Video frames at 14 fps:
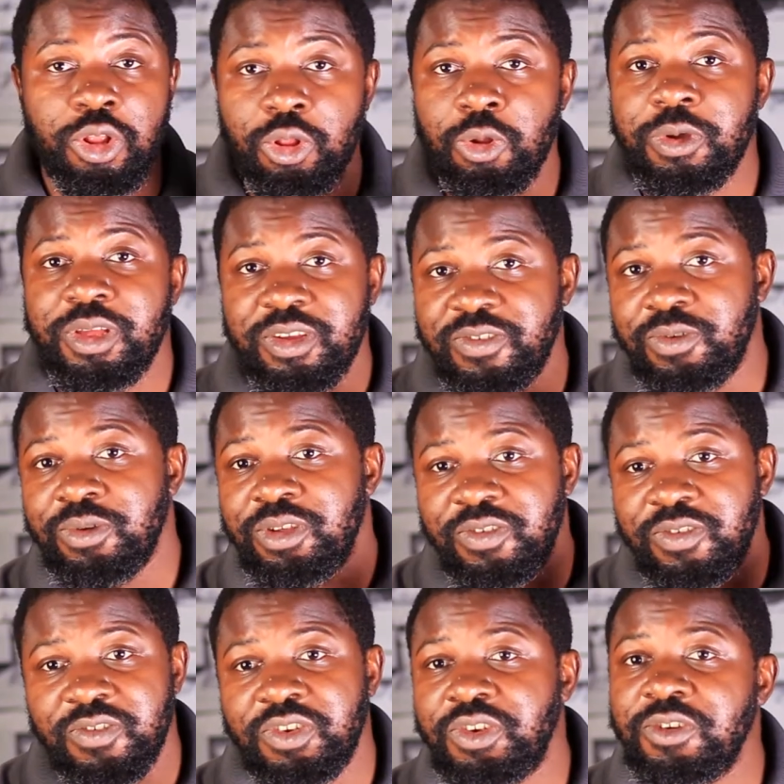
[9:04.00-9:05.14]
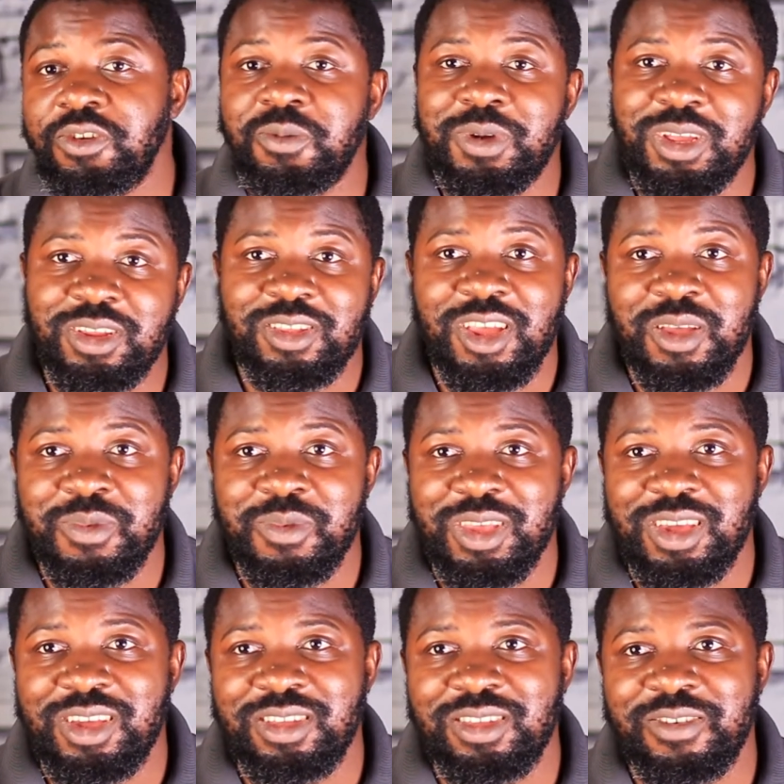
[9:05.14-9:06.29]
not looking as good as they should by the time the
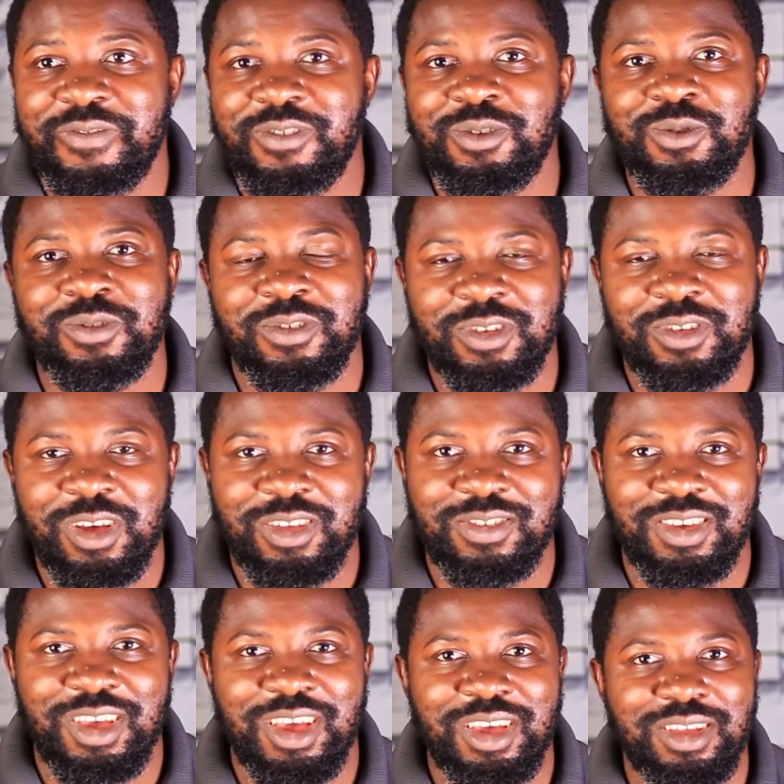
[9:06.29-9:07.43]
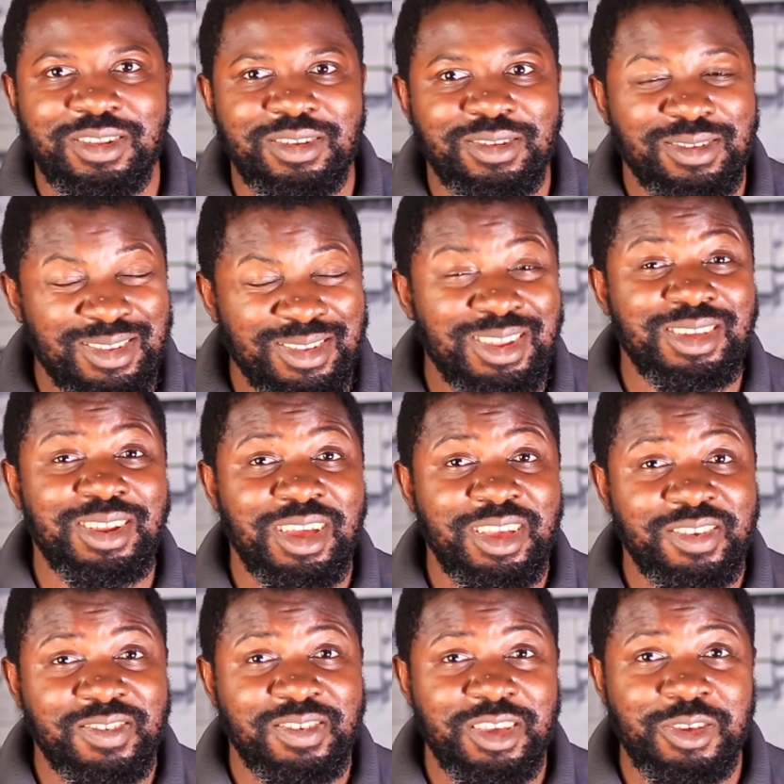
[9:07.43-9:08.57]
interview starts. And need I
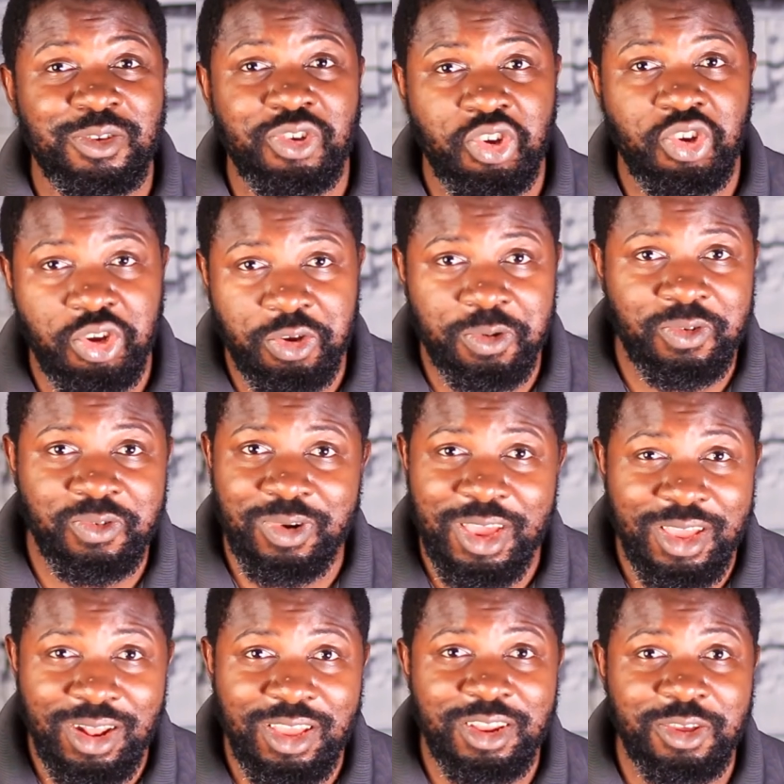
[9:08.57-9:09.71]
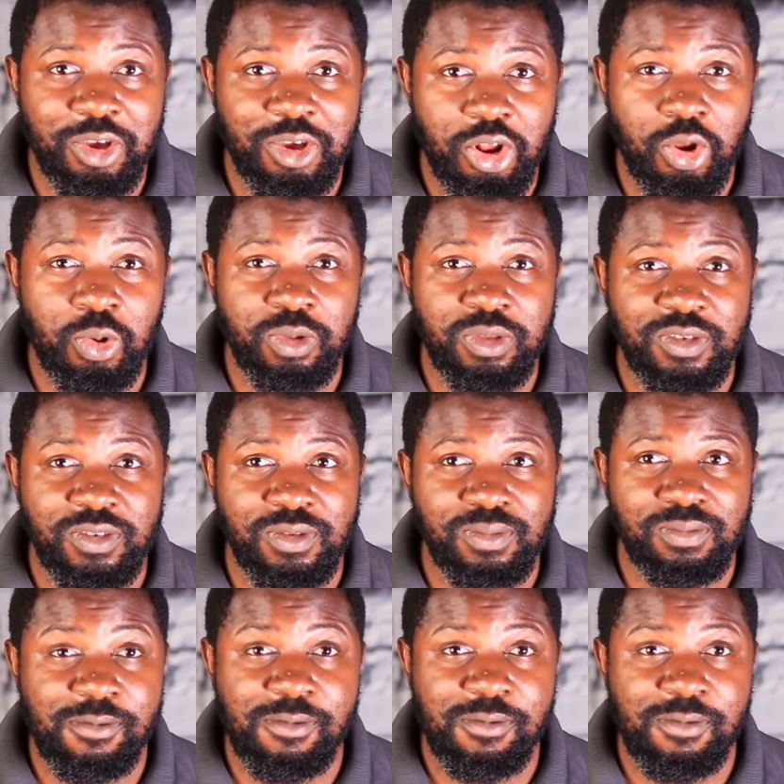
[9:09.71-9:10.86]
say, you should dry clean your clothes
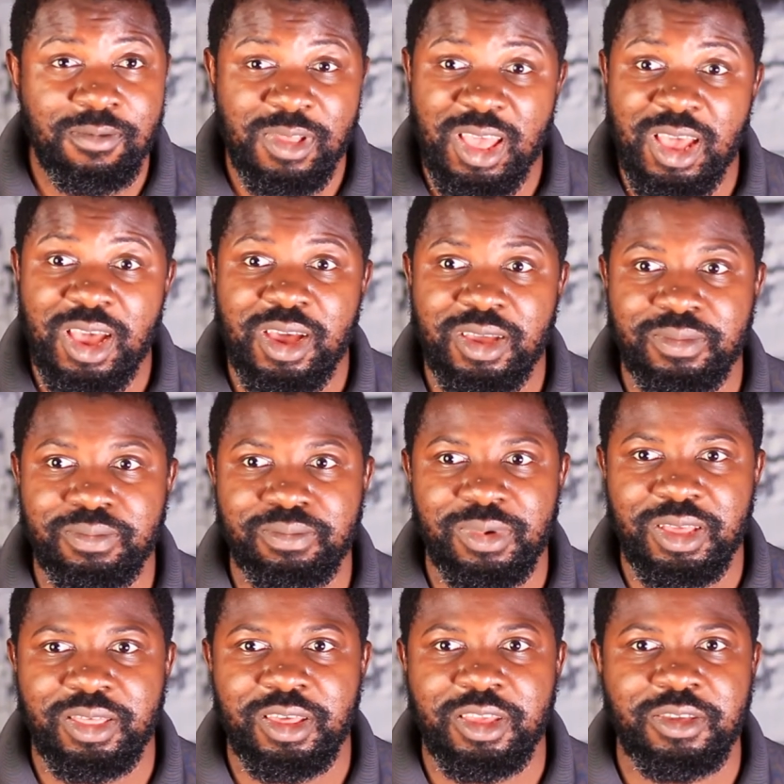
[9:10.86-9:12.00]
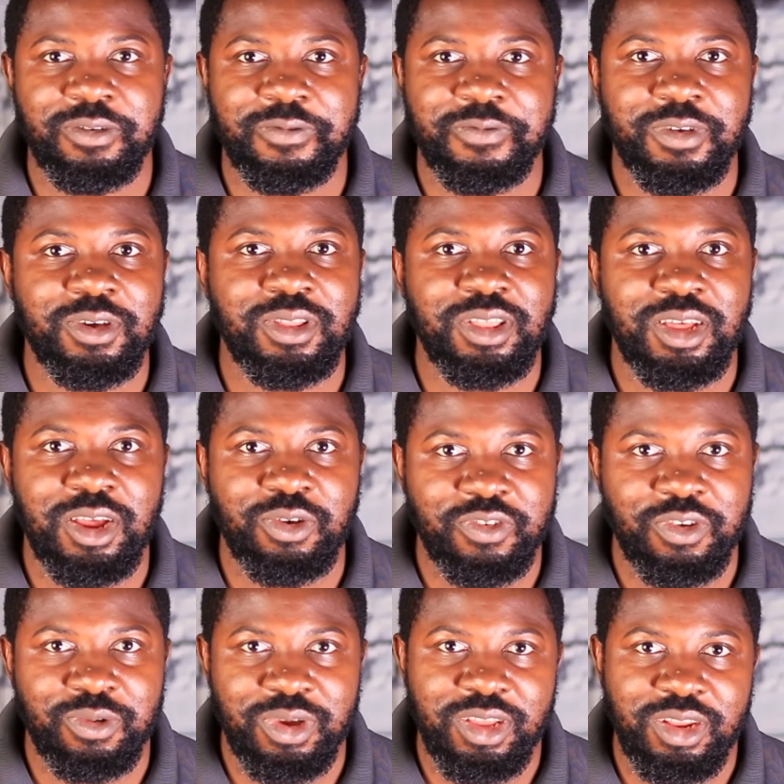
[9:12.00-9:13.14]
yeah I, I, think you figured that out
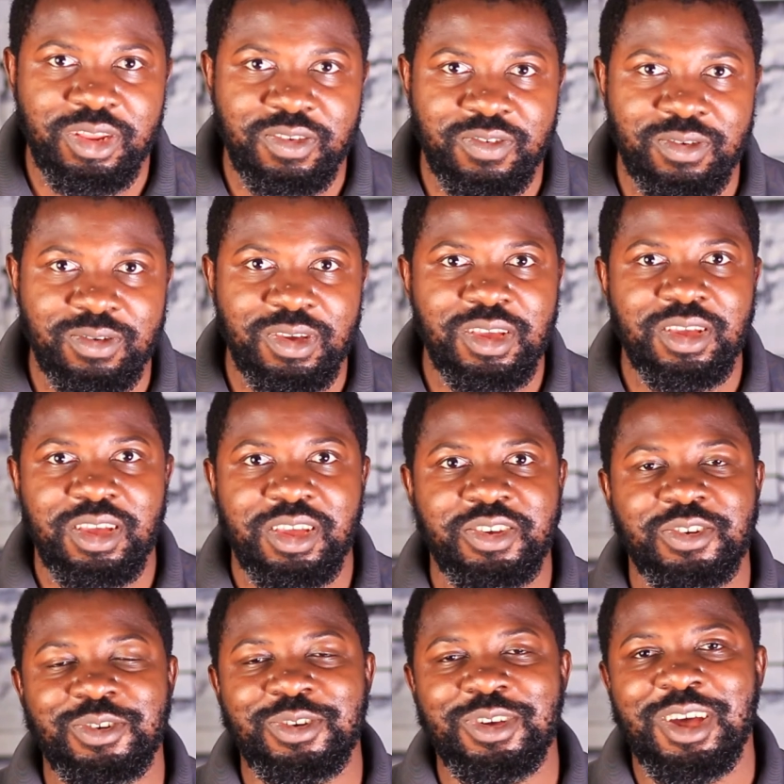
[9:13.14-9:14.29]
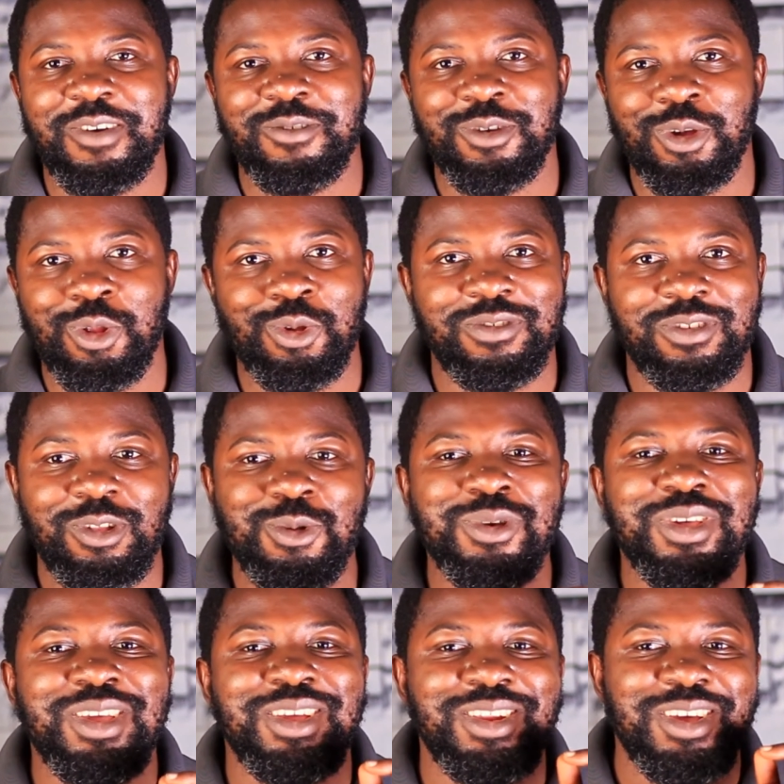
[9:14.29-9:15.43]
already so ensure you have your clothes
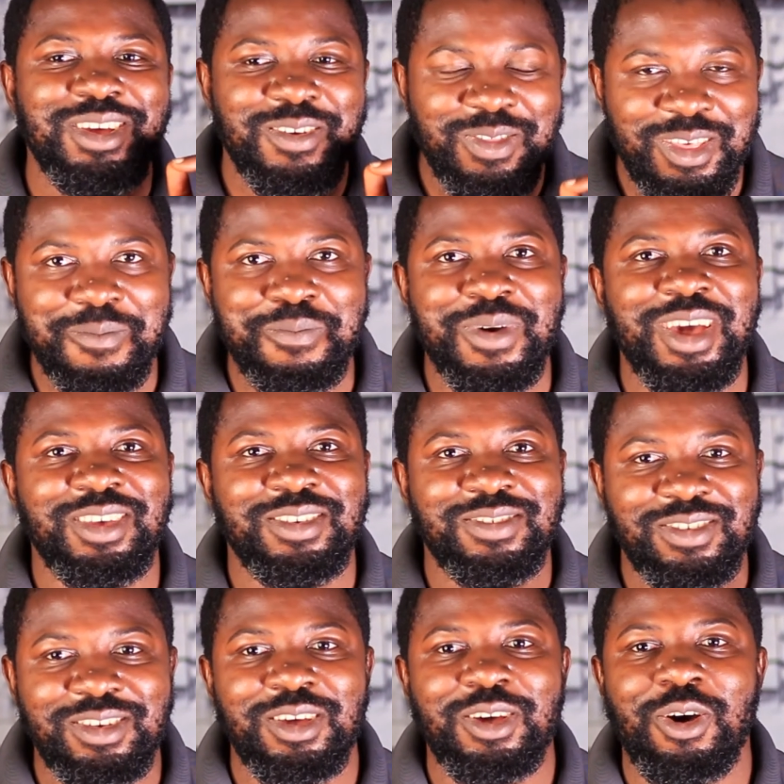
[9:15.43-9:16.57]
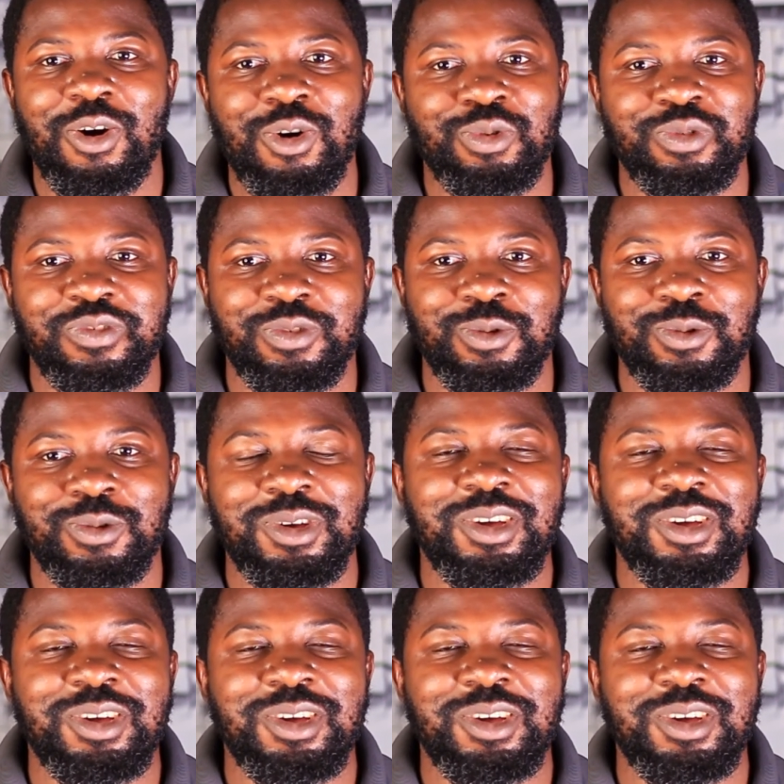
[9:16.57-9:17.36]
looking their best also